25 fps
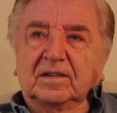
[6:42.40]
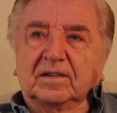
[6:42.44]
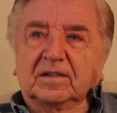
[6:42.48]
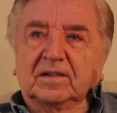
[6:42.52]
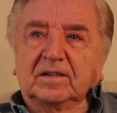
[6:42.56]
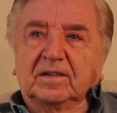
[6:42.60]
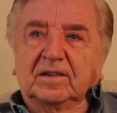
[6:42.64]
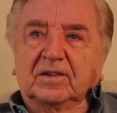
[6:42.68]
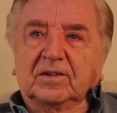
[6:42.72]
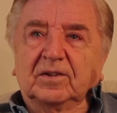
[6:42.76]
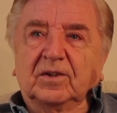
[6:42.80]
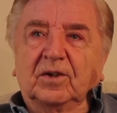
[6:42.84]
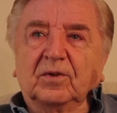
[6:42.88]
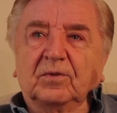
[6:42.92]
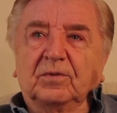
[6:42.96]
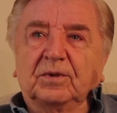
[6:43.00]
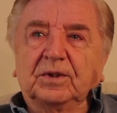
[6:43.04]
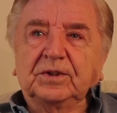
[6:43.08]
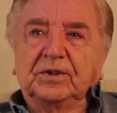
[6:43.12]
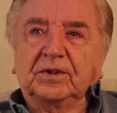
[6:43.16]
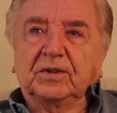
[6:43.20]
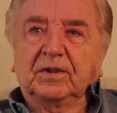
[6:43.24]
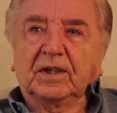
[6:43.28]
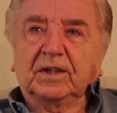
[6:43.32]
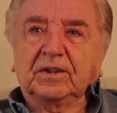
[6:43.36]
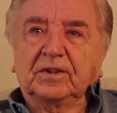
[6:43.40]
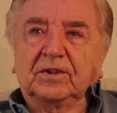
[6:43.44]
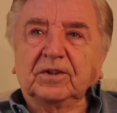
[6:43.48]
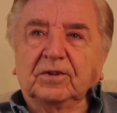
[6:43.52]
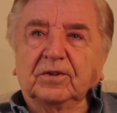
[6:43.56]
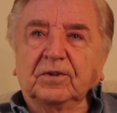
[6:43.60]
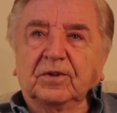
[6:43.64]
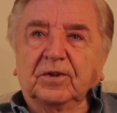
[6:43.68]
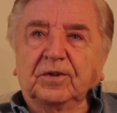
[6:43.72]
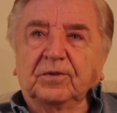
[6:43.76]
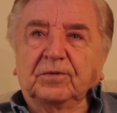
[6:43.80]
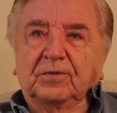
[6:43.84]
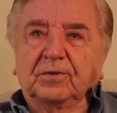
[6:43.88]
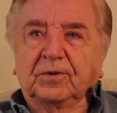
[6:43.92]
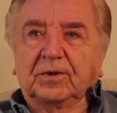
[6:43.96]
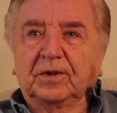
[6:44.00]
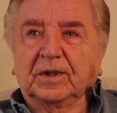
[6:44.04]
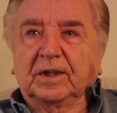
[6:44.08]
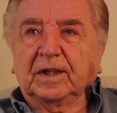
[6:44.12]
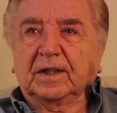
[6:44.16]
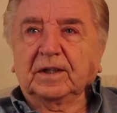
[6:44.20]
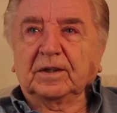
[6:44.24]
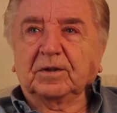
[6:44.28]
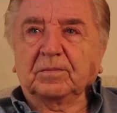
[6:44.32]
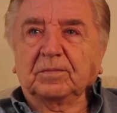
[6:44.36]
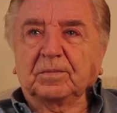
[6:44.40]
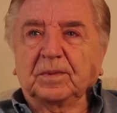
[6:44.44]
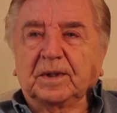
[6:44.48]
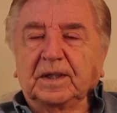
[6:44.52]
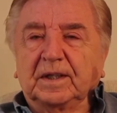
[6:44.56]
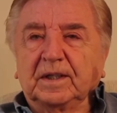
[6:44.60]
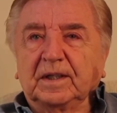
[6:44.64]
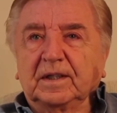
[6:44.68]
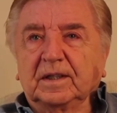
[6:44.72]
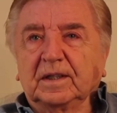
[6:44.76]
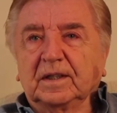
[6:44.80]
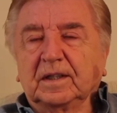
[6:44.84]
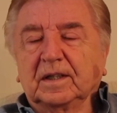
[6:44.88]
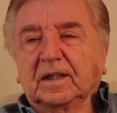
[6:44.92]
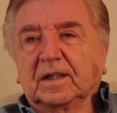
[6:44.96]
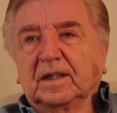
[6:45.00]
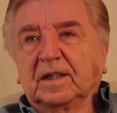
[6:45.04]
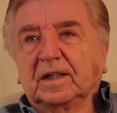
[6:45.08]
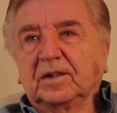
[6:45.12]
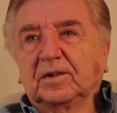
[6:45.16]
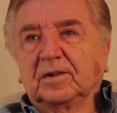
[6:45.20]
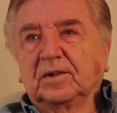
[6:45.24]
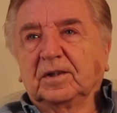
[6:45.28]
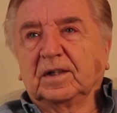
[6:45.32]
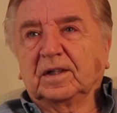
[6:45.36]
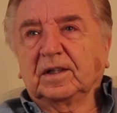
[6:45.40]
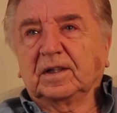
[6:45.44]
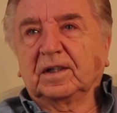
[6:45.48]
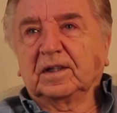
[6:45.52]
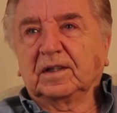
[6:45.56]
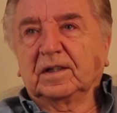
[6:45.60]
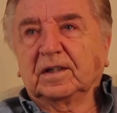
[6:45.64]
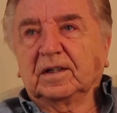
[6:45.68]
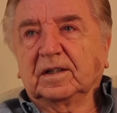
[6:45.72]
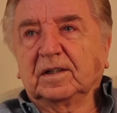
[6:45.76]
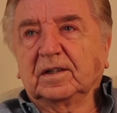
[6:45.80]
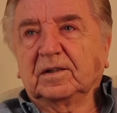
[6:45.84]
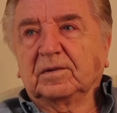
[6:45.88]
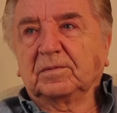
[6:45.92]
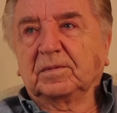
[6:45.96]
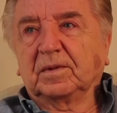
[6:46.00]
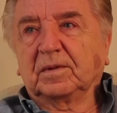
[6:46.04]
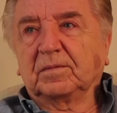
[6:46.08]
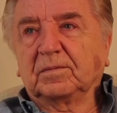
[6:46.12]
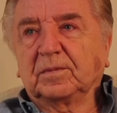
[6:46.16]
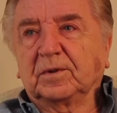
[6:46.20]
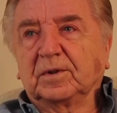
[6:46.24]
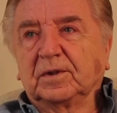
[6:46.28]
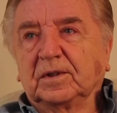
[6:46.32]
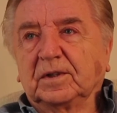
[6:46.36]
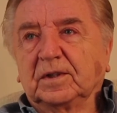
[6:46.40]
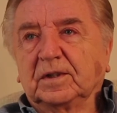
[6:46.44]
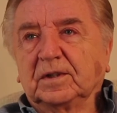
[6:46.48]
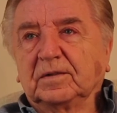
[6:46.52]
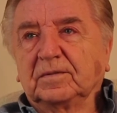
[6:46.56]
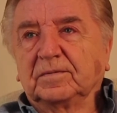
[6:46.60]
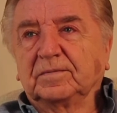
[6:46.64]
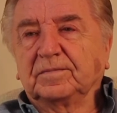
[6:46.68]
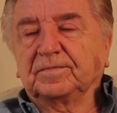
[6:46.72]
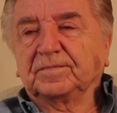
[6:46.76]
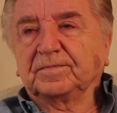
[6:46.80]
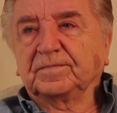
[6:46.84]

you know what you had to go through to get a bite. I remember